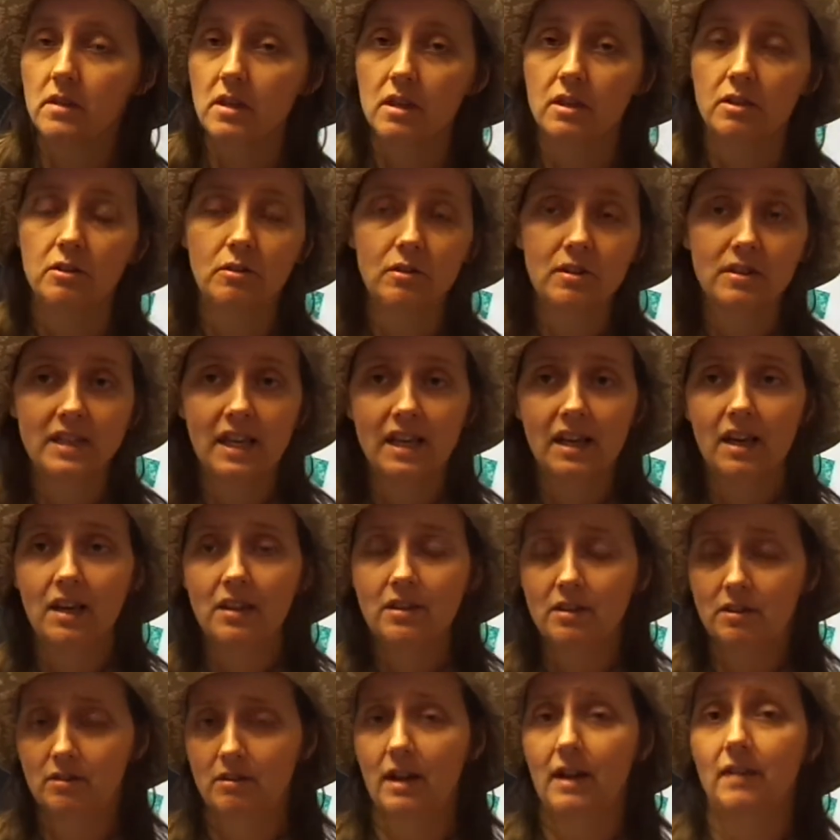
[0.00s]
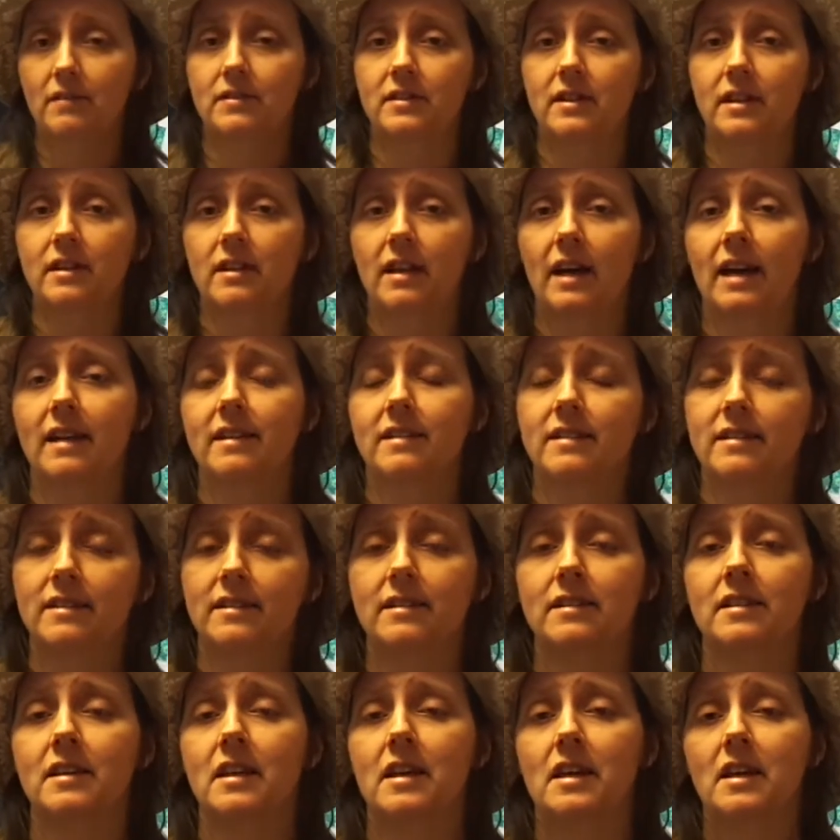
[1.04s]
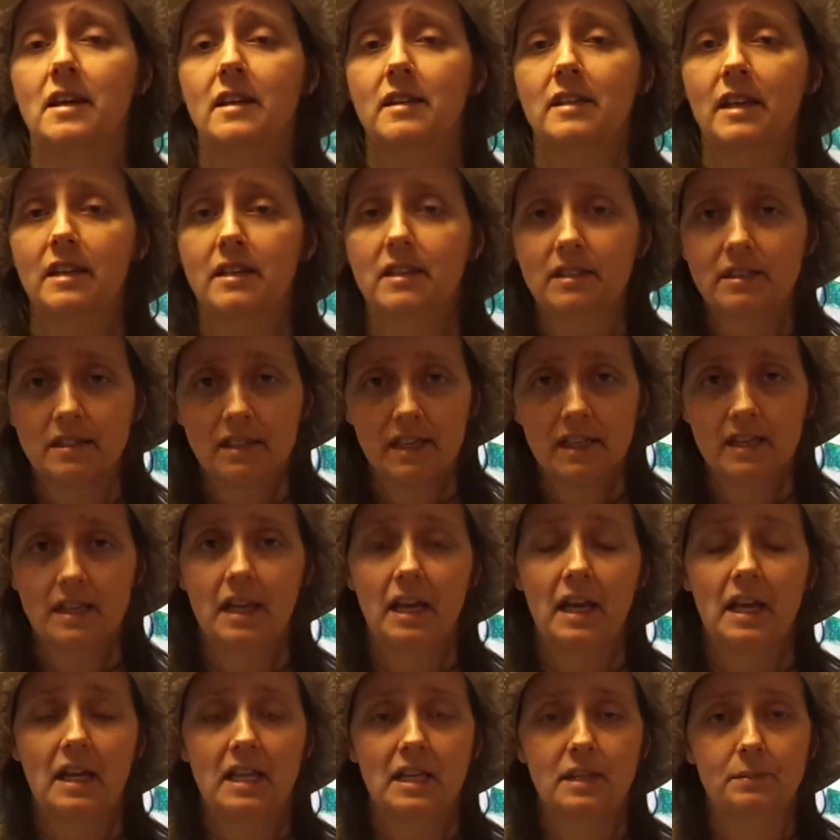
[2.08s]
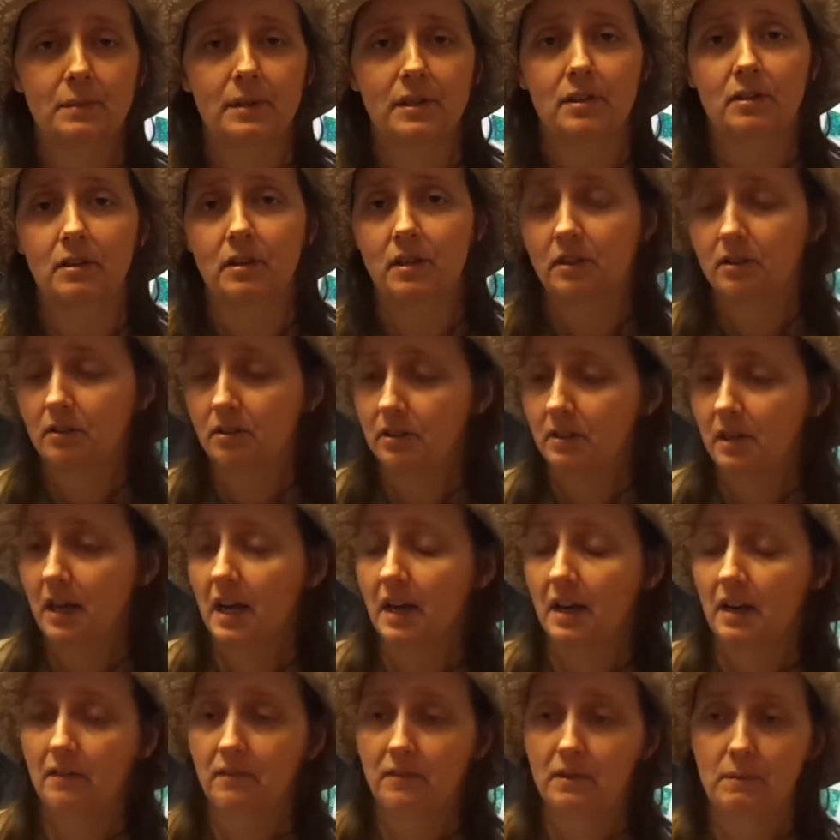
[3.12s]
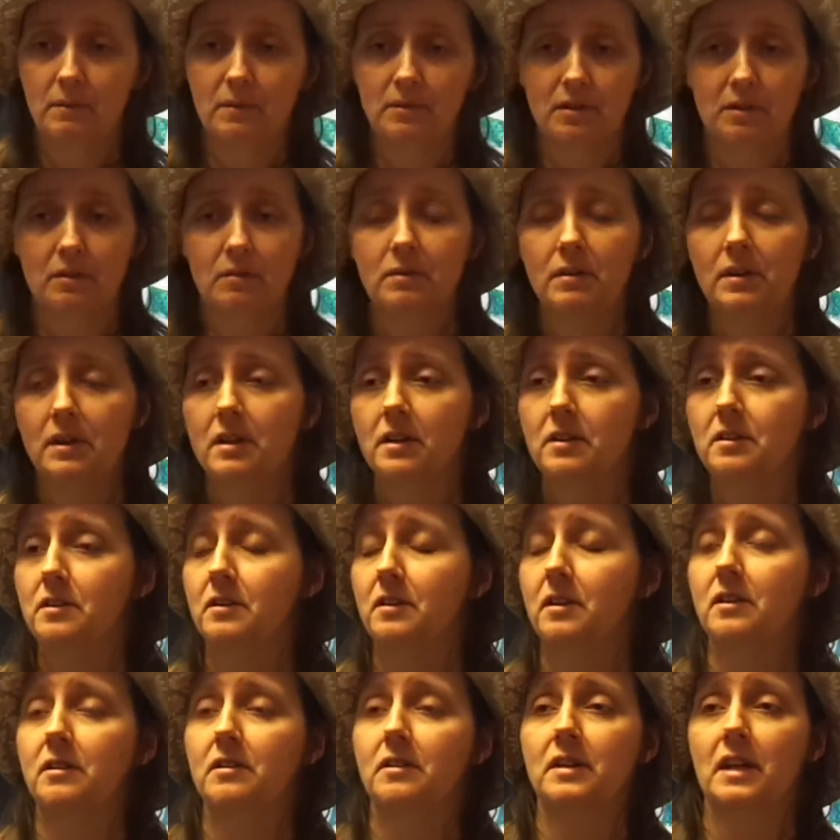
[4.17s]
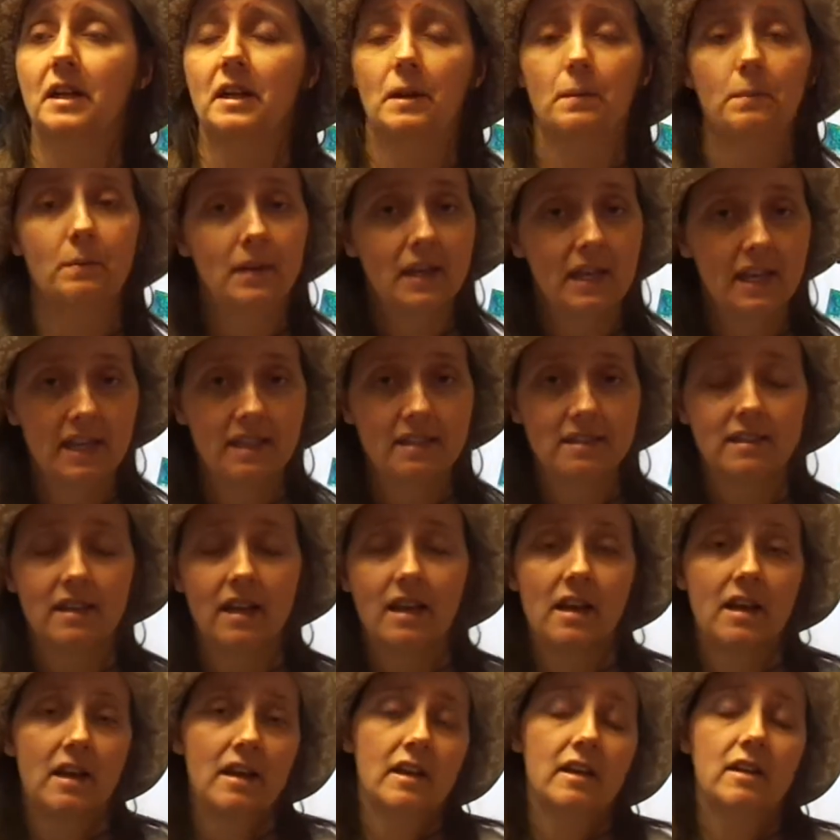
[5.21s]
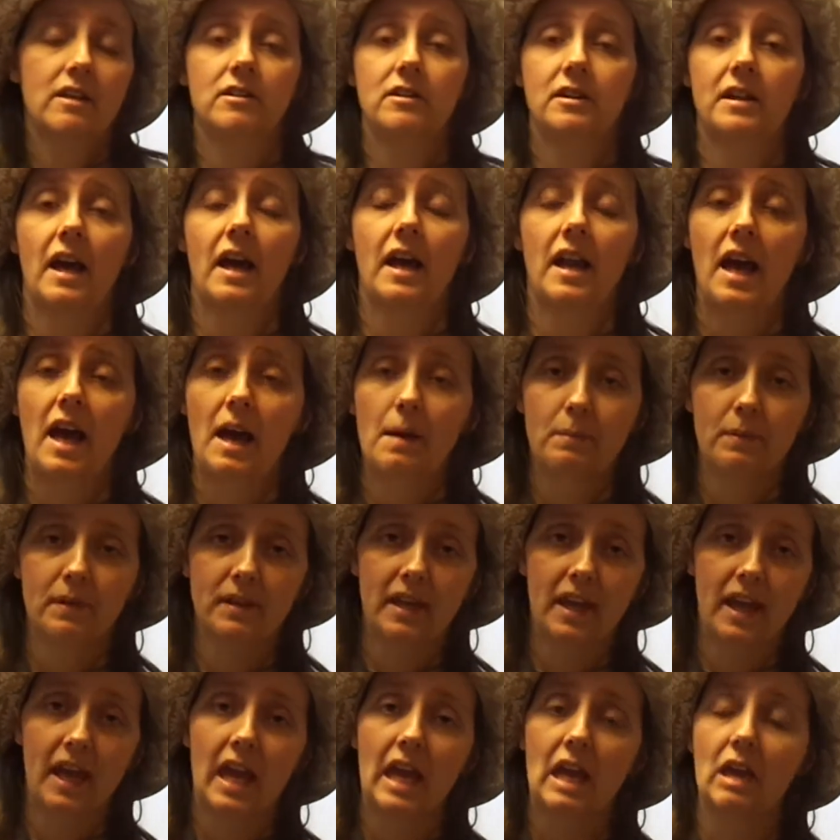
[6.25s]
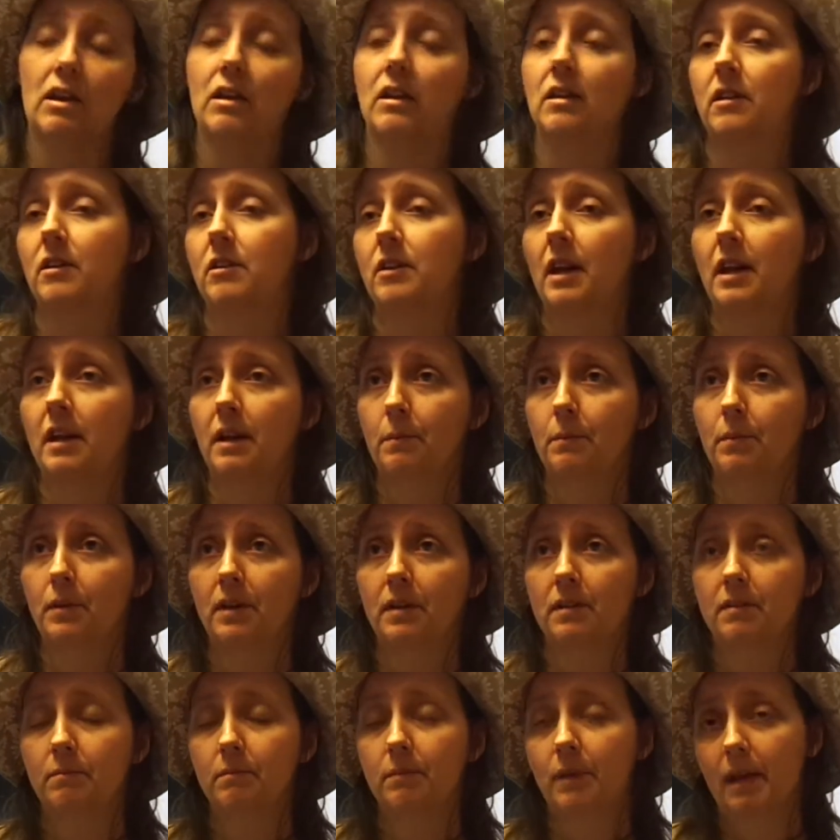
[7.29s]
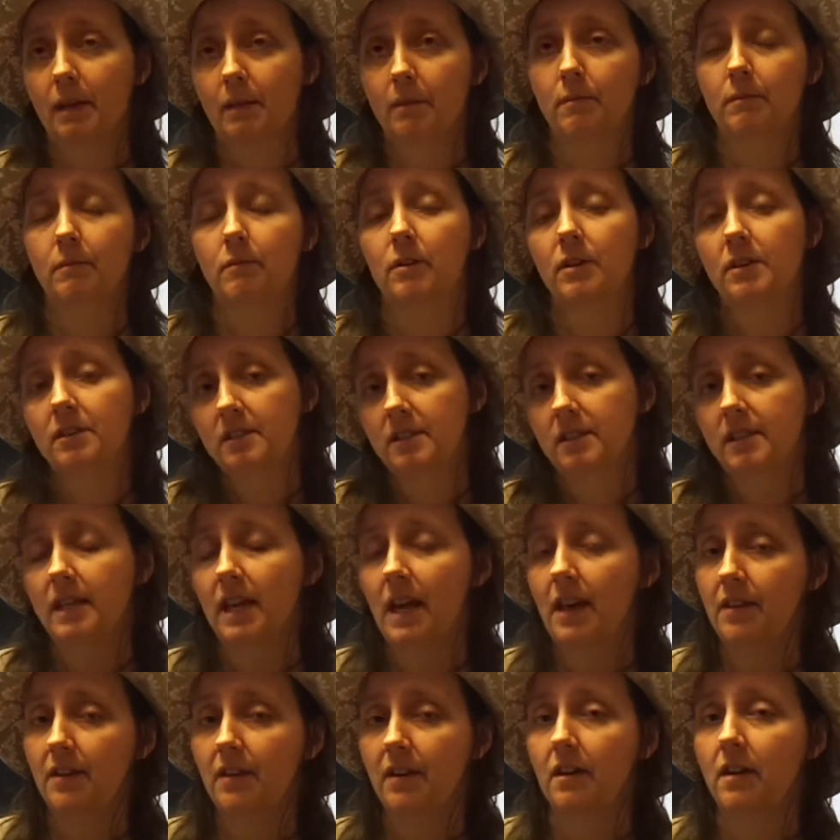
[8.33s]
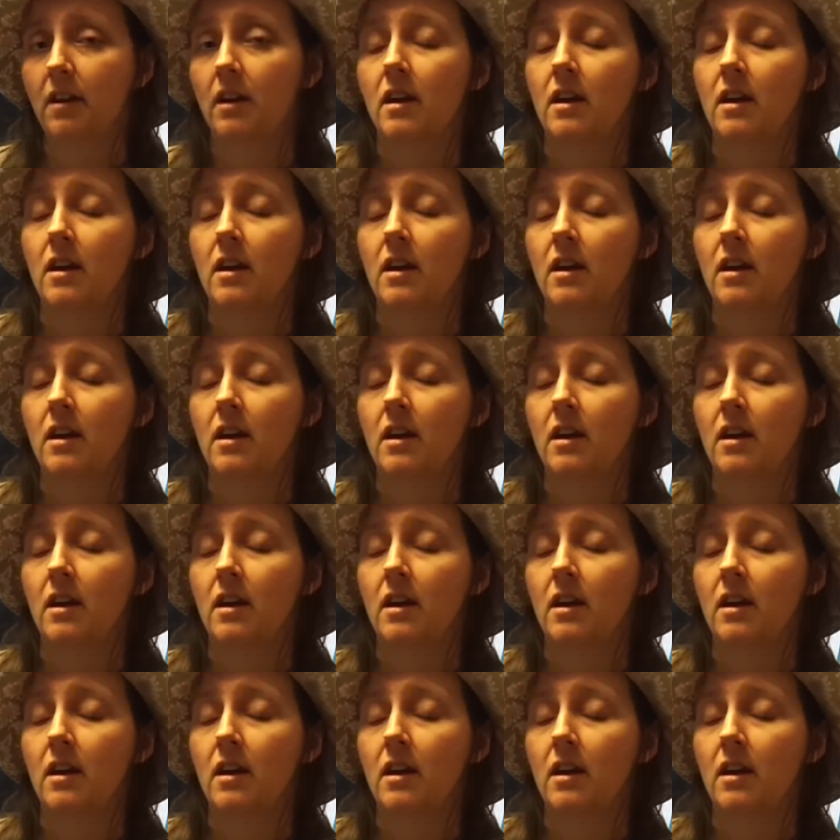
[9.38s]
You can take other craftsy classes, not just Leah Days, but you can learn how to free motion quilt, you can learn how to piece, you can learn how to applique, you can learn how to put big quilts together.